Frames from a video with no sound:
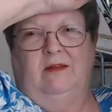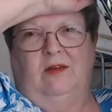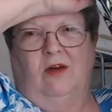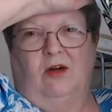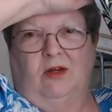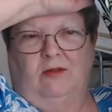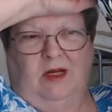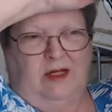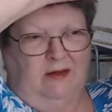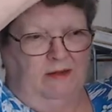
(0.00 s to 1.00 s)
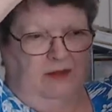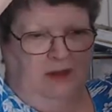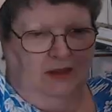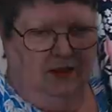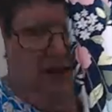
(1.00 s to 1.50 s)
a yard, right?
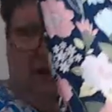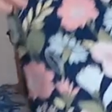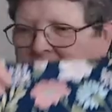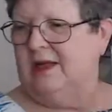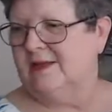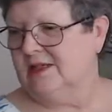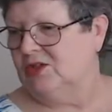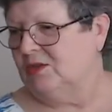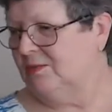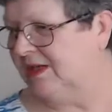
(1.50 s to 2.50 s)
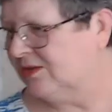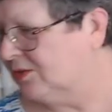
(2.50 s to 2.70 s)
I guess I should measure